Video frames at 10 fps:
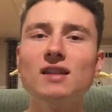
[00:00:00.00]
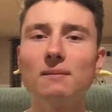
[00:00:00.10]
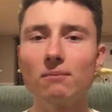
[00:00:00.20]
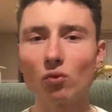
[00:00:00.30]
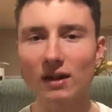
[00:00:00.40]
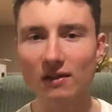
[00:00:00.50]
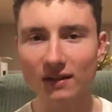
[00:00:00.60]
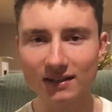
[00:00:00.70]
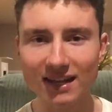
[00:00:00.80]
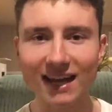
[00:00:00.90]
deep
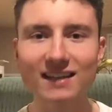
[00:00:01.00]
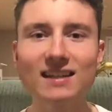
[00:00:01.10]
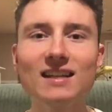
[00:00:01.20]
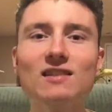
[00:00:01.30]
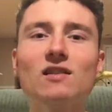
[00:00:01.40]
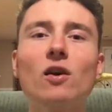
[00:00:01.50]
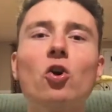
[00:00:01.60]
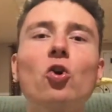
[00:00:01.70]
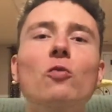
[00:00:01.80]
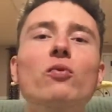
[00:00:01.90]
breathing techniques,
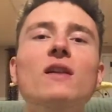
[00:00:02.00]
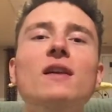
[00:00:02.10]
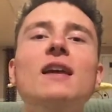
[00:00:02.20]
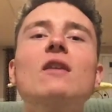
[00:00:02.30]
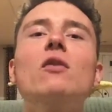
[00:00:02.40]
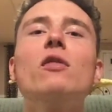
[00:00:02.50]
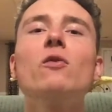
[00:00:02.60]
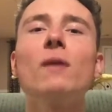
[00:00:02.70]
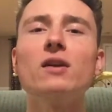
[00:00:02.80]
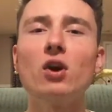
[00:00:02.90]
breathing in
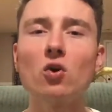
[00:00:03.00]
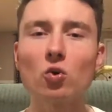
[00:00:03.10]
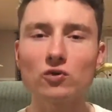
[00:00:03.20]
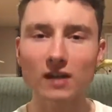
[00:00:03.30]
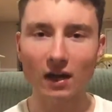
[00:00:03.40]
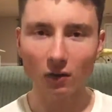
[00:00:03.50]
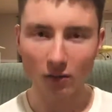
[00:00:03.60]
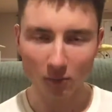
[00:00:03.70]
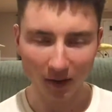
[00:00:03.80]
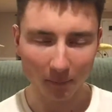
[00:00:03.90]
through my nose and out
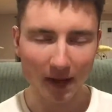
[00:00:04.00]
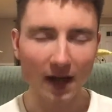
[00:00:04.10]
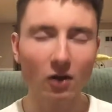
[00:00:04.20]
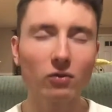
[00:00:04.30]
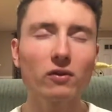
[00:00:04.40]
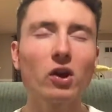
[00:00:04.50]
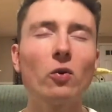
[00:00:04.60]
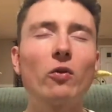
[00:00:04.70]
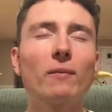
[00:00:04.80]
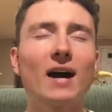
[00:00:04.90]
through my mouth,
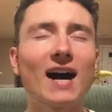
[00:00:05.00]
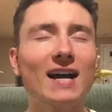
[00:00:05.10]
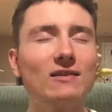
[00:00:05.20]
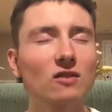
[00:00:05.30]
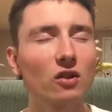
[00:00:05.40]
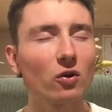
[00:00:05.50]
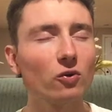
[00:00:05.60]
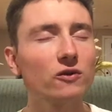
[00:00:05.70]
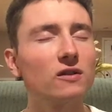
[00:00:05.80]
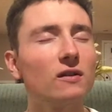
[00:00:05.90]
with my eyes
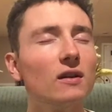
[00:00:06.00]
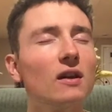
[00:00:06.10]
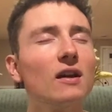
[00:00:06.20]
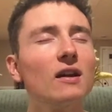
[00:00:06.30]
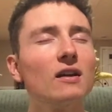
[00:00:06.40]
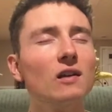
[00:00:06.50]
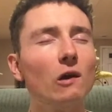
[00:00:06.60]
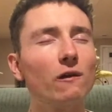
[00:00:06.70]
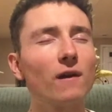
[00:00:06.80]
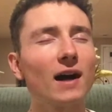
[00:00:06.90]
closed, and
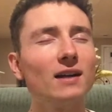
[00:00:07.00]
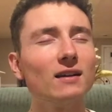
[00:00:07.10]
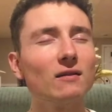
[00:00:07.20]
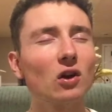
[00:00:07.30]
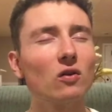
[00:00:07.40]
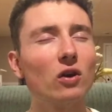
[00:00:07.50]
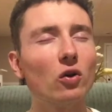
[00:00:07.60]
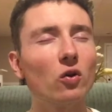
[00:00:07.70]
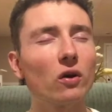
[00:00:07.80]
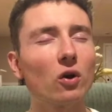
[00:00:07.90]
finding,
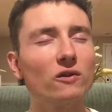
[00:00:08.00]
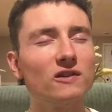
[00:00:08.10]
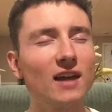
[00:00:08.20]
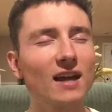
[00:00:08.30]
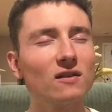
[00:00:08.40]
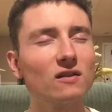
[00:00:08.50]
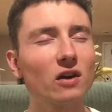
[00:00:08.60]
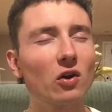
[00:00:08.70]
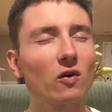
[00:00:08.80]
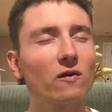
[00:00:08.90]
going all
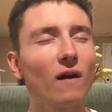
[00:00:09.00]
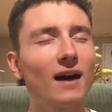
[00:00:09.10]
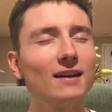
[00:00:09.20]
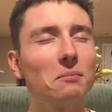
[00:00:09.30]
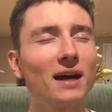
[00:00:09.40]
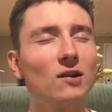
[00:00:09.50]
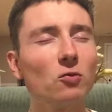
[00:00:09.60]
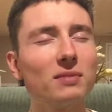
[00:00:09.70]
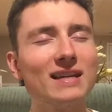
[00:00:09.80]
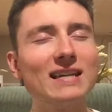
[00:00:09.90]
zen, finding my
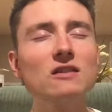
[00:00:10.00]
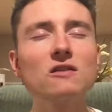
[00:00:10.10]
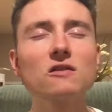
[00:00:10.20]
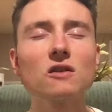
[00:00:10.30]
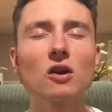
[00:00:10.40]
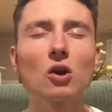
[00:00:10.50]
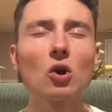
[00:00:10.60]
inner peace,